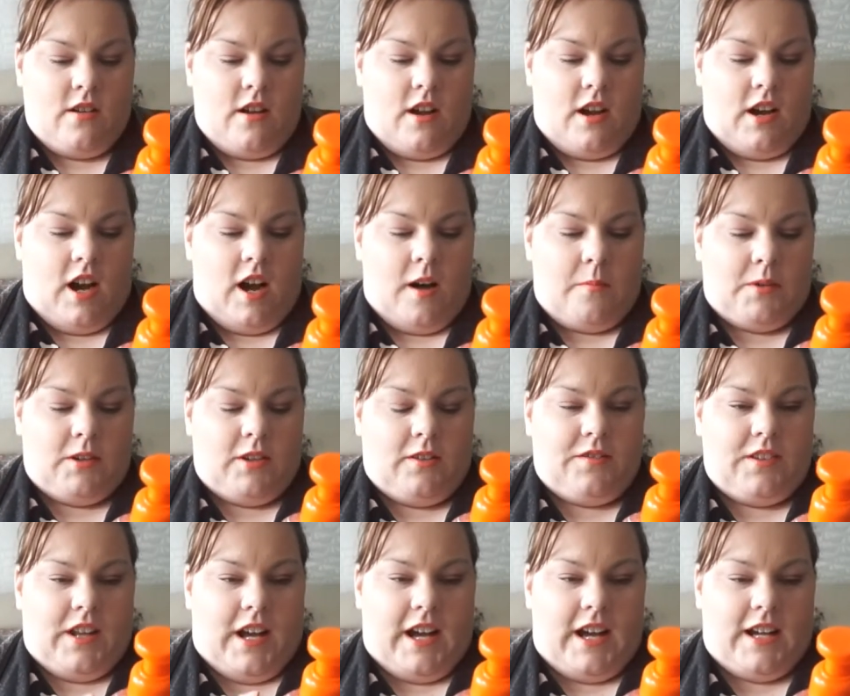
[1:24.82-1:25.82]
a couple
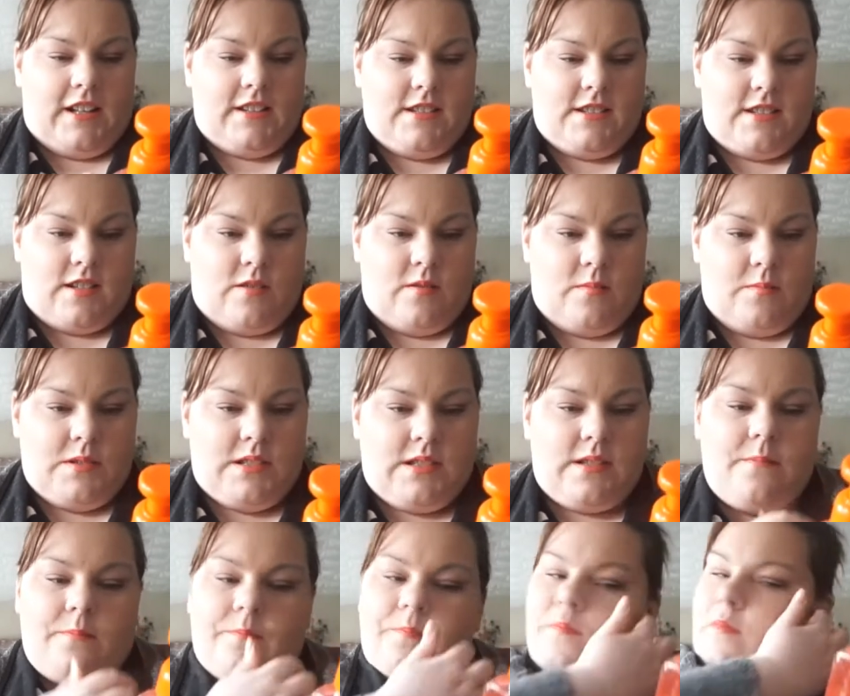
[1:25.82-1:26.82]
of the hand soaps.
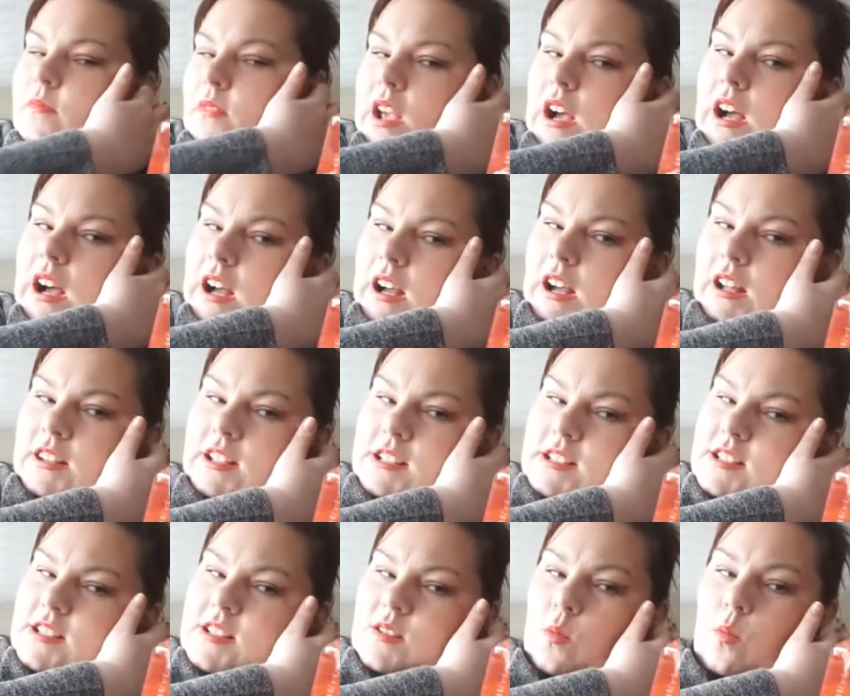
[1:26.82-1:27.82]
This
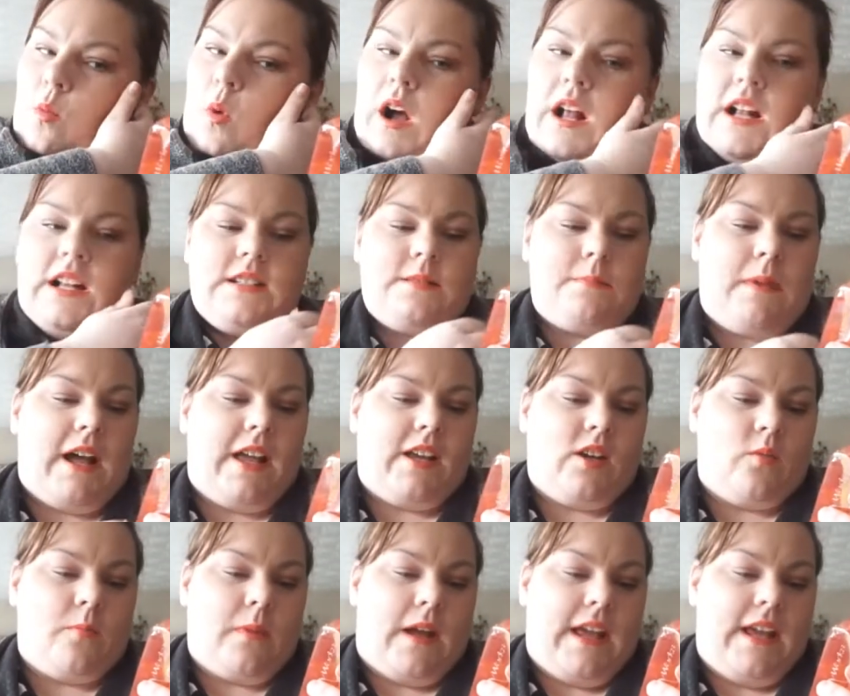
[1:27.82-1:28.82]
is the Wild
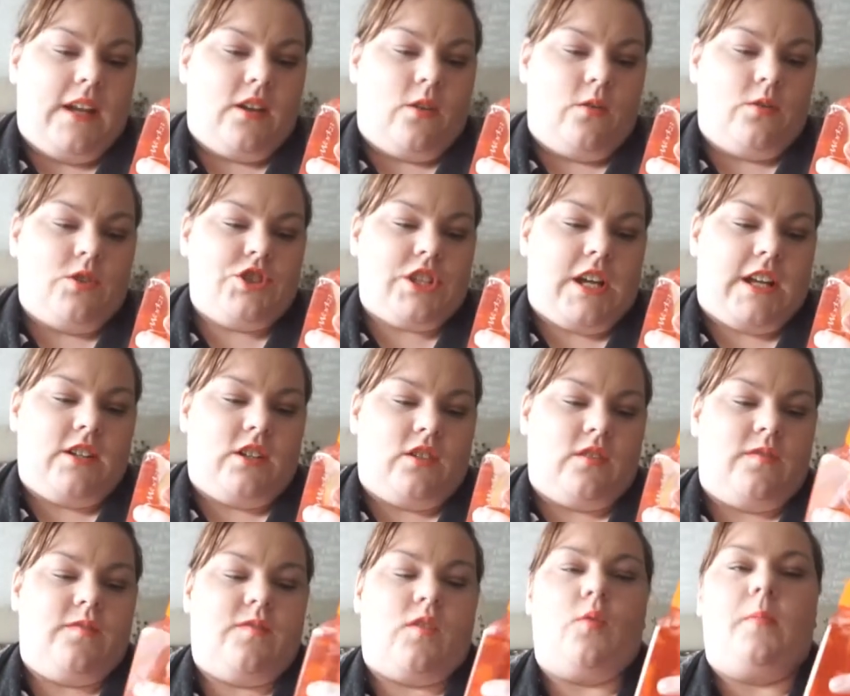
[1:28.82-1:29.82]
Mango Mojito Gentle
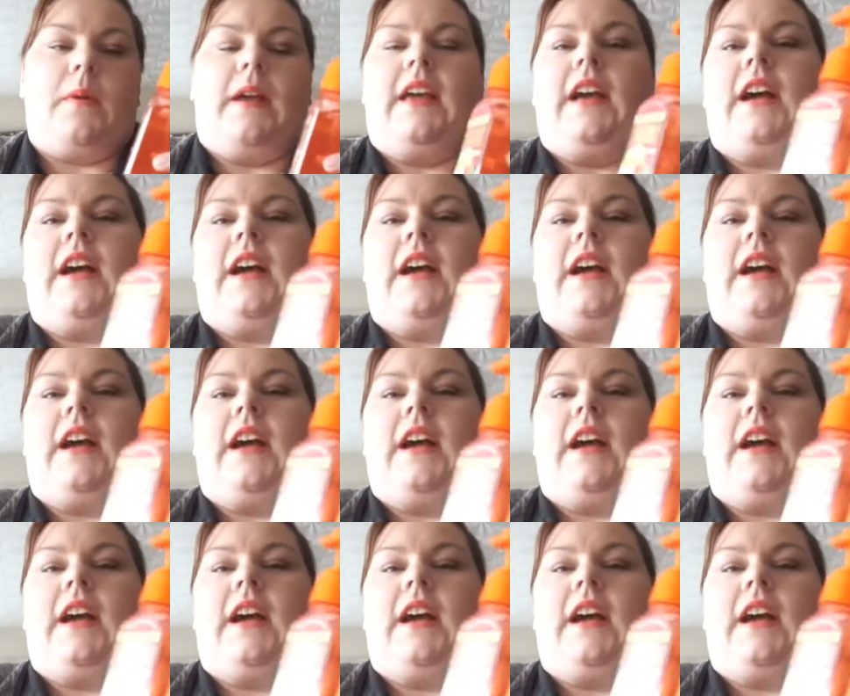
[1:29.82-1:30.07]
Foaming